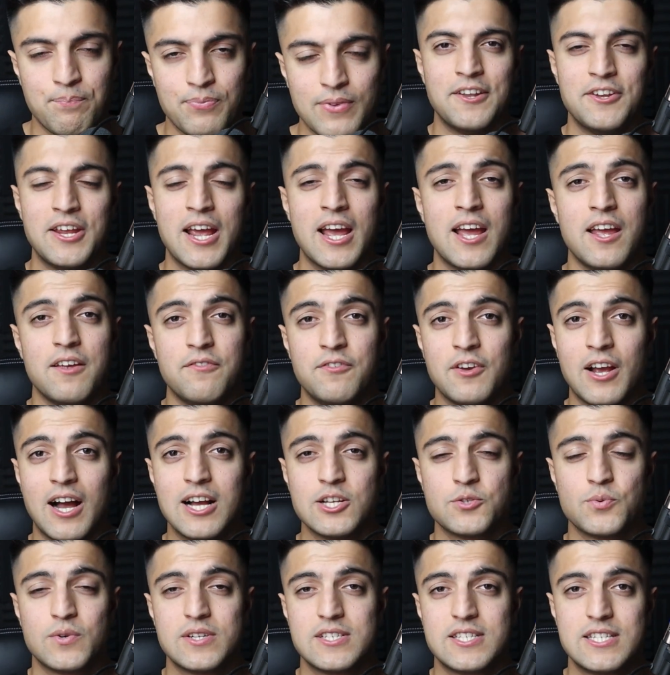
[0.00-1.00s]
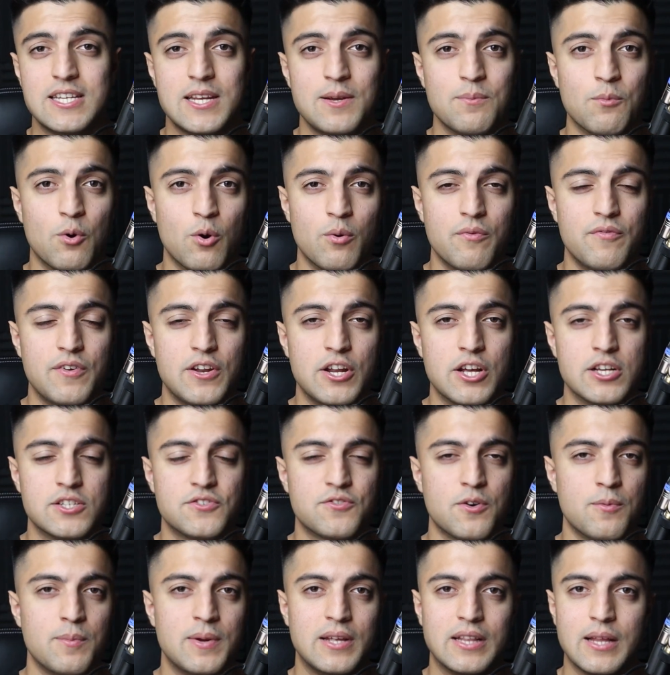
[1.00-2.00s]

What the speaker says: And yeah, if you guys want to see more videos from me,